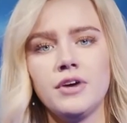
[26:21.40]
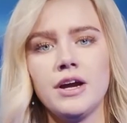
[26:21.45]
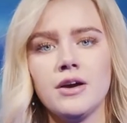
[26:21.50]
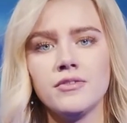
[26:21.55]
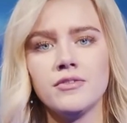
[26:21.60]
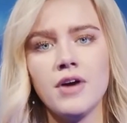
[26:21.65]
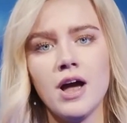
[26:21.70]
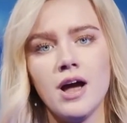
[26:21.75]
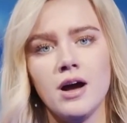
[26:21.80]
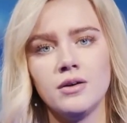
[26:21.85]

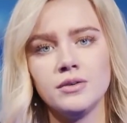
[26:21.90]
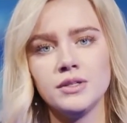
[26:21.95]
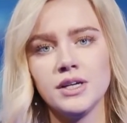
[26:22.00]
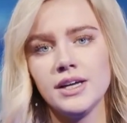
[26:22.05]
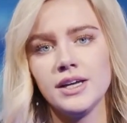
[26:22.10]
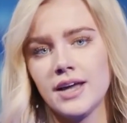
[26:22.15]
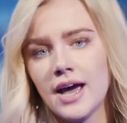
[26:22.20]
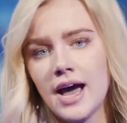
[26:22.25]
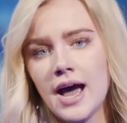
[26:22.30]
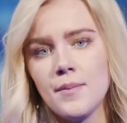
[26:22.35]
Around, this is
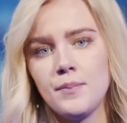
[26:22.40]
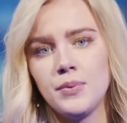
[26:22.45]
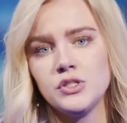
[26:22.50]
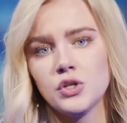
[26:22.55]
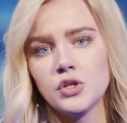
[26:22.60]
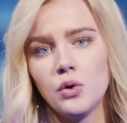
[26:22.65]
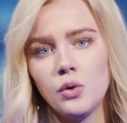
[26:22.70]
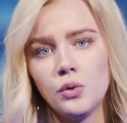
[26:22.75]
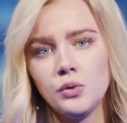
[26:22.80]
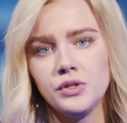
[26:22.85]
just it happens
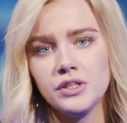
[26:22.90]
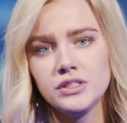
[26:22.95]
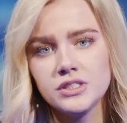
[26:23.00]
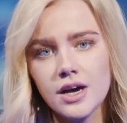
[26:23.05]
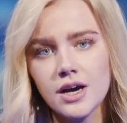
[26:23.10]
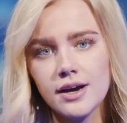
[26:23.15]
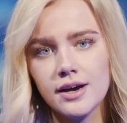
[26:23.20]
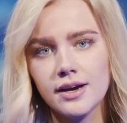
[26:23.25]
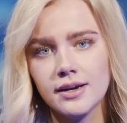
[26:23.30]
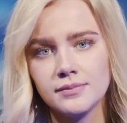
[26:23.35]
all delusion. The
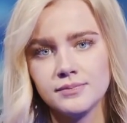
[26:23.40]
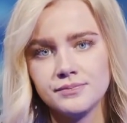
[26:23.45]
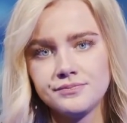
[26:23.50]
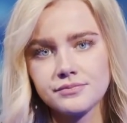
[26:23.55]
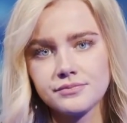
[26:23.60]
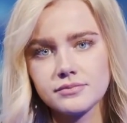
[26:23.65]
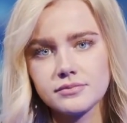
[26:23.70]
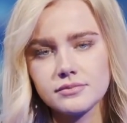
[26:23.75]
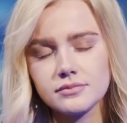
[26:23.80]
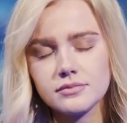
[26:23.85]
time.
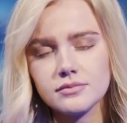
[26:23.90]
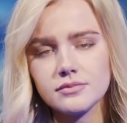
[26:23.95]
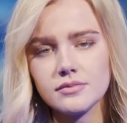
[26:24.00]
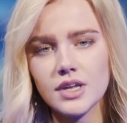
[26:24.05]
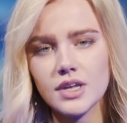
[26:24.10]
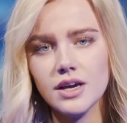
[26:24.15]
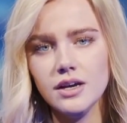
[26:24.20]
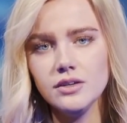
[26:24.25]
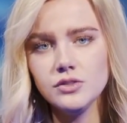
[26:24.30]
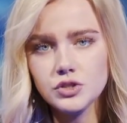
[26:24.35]

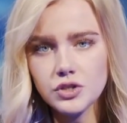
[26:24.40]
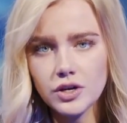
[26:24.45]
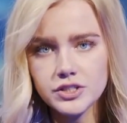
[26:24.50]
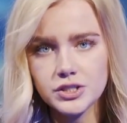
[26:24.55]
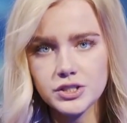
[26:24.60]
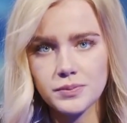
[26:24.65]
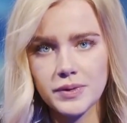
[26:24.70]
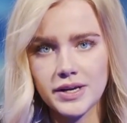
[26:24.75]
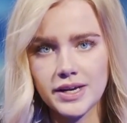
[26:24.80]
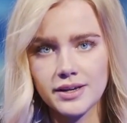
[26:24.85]
And
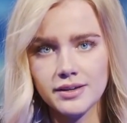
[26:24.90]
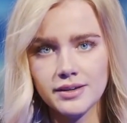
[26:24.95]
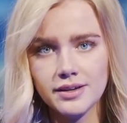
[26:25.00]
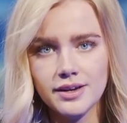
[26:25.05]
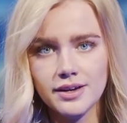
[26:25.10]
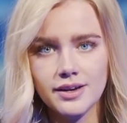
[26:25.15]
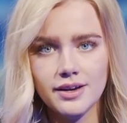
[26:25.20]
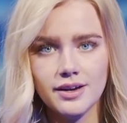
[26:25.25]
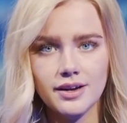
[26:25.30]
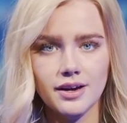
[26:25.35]
trust me,
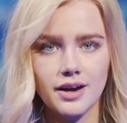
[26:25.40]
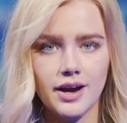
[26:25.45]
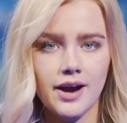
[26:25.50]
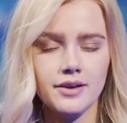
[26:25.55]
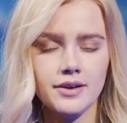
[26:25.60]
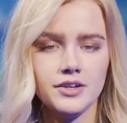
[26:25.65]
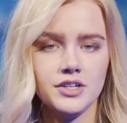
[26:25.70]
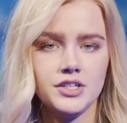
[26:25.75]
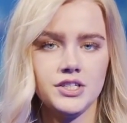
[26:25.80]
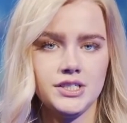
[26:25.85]
I
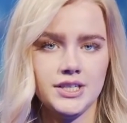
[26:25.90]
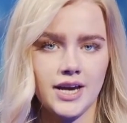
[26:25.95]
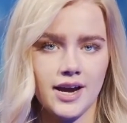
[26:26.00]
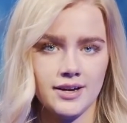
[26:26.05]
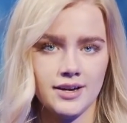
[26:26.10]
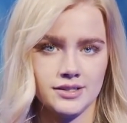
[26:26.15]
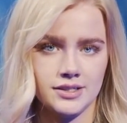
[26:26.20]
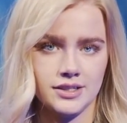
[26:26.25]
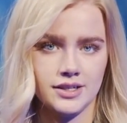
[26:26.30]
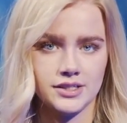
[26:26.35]

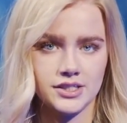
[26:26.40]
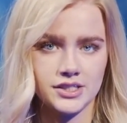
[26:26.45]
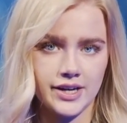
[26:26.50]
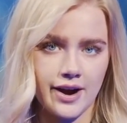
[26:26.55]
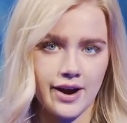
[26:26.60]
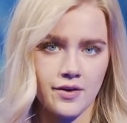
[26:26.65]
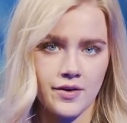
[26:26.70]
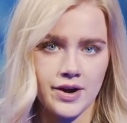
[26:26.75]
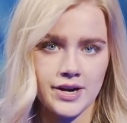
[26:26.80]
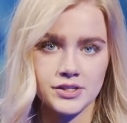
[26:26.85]
understand it's
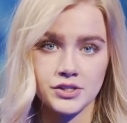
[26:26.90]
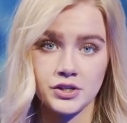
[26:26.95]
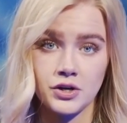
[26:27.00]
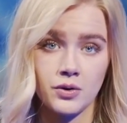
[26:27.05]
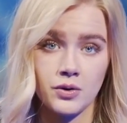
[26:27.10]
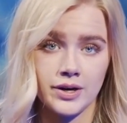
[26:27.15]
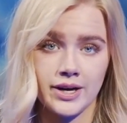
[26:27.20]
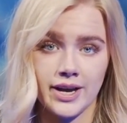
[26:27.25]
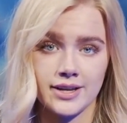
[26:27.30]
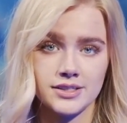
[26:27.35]
scary to go
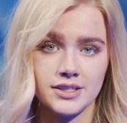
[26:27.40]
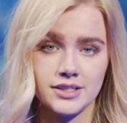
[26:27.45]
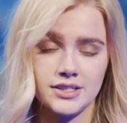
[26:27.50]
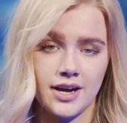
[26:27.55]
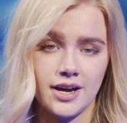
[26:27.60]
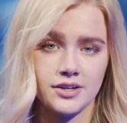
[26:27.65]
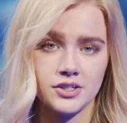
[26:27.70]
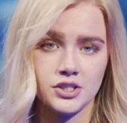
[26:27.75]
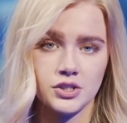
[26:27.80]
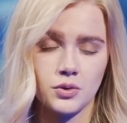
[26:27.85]
against the
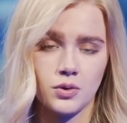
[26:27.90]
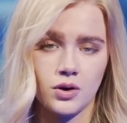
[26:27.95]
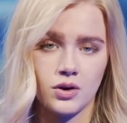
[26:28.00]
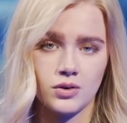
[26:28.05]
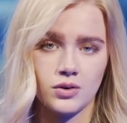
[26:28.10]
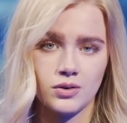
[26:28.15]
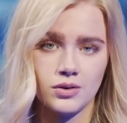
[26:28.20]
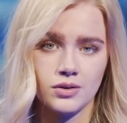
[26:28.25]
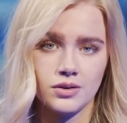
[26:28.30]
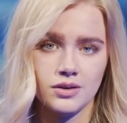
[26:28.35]
status
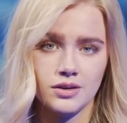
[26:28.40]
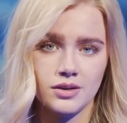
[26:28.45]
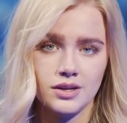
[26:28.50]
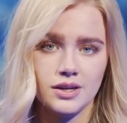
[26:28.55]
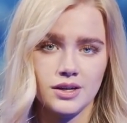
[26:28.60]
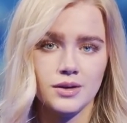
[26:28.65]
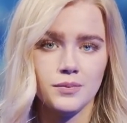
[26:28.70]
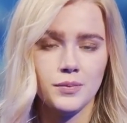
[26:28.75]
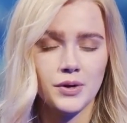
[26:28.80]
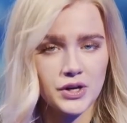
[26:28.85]
quo.
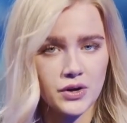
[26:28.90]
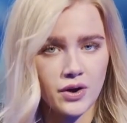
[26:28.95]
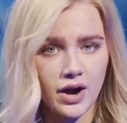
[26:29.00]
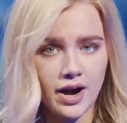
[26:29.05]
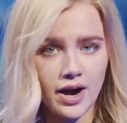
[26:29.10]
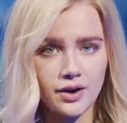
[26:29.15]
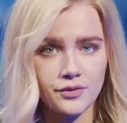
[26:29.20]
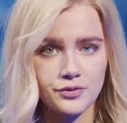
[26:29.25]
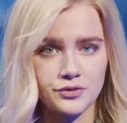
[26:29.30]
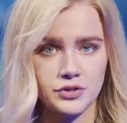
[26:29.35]
But you
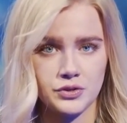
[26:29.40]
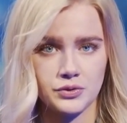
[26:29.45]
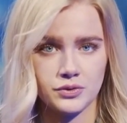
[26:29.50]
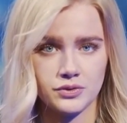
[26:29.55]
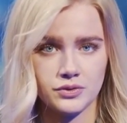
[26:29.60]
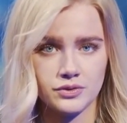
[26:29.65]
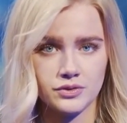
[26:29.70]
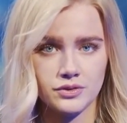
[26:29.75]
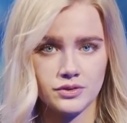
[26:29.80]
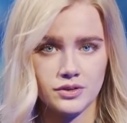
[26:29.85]
have to.
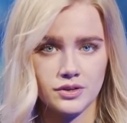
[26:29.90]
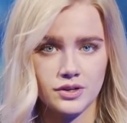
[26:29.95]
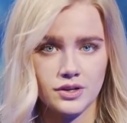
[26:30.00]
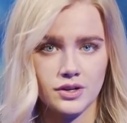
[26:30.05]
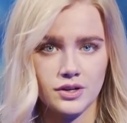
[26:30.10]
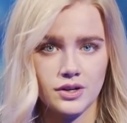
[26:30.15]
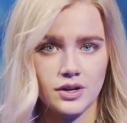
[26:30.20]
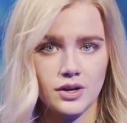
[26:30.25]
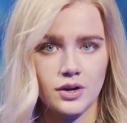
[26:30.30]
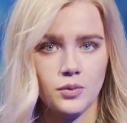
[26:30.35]

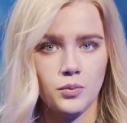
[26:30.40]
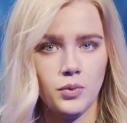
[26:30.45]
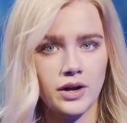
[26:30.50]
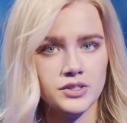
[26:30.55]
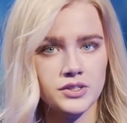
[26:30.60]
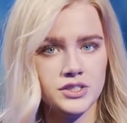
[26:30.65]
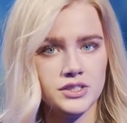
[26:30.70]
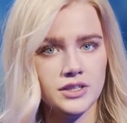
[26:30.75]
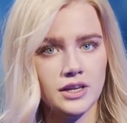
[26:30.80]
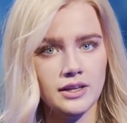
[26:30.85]

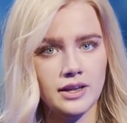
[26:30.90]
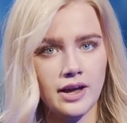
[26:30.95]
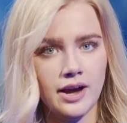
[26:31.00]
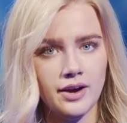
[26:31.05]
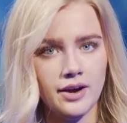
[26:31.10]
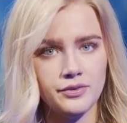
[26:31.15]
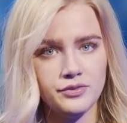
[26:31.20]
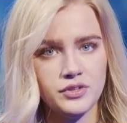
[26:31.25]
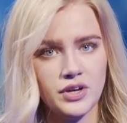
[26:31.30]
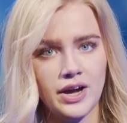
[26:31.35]
Whilst the
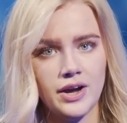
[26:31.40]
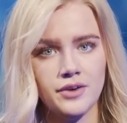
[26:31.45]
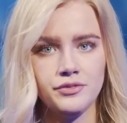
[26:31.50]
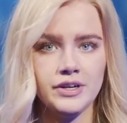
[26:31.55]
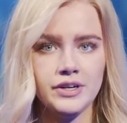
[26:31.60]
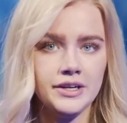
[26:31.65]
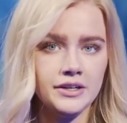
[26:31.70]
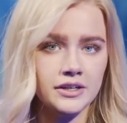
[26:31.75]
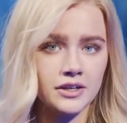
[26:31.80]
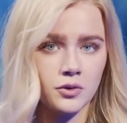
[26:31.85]
left have
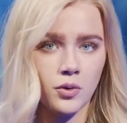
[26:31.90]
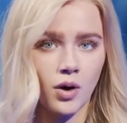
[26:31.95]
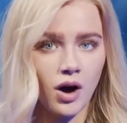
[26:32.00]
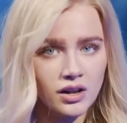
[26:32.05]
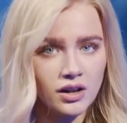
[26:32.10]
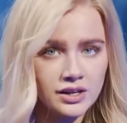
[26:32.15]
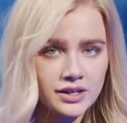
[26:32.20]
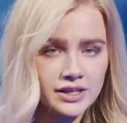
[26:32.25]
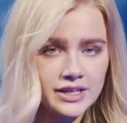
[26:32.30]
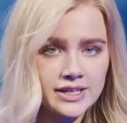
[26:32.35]

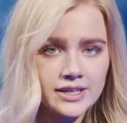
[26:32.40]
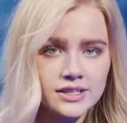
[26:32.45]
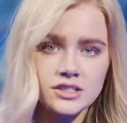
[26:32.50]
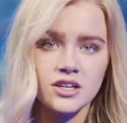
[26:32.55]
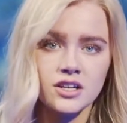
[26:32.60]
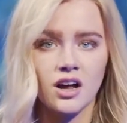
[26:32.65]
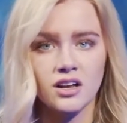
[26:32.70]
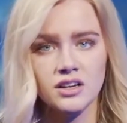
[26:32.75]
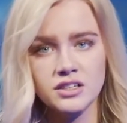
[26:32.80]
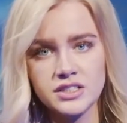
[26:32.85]
equality,
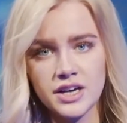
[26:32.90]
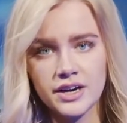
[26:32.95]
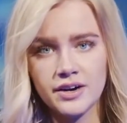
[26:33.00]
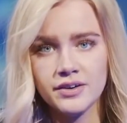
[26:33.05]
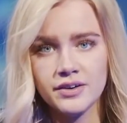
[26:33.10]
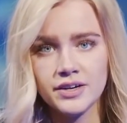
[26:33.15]
solidarity,